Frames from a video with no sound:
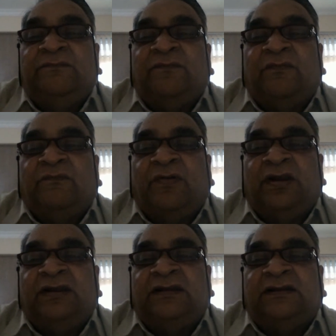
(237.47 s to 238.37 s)

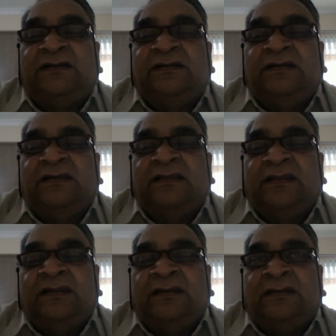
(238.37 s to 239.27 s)
monitored
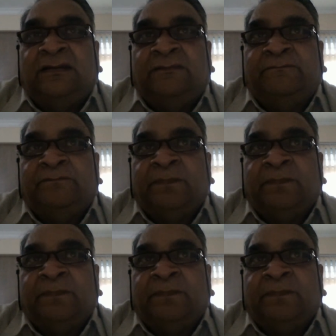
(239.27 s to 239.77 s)
in